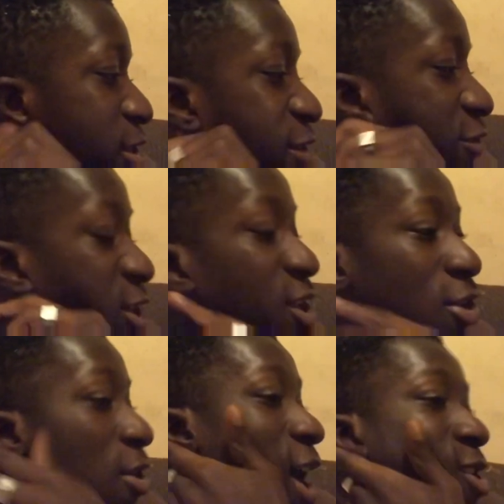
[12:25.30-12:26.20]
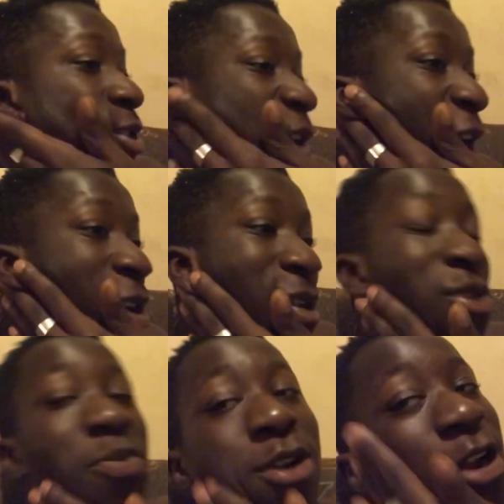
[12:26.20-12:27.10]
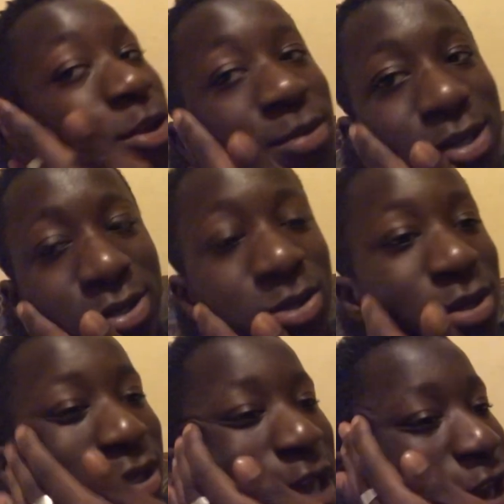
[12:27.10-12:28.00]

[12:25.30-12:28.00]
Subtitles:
those that don't know, I don't pray that much, you know what I'm saying? I